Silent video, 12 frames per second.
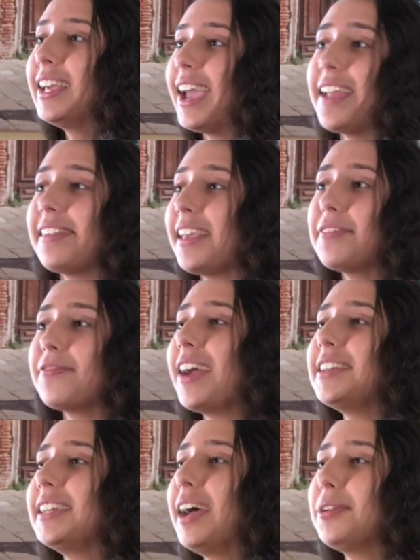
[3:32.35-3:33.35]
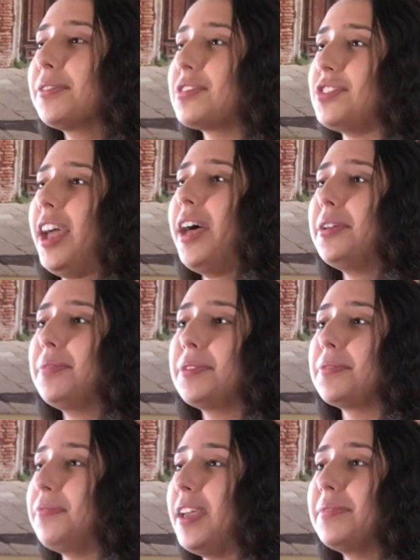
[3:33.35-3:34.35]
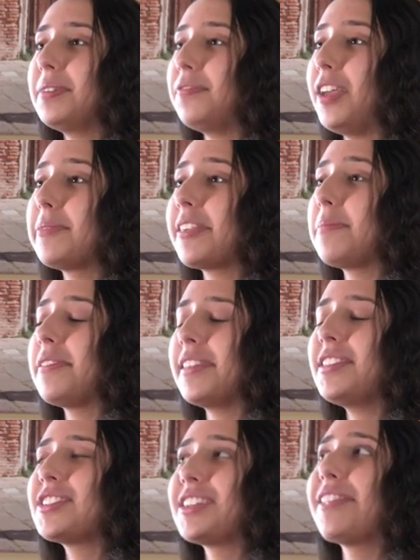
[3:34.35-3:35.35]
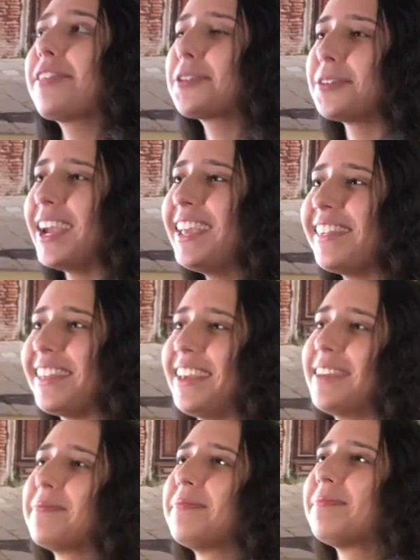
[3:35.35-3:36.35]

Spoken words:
It's like finding out you're the child of your favorite famous musician. It's crazy.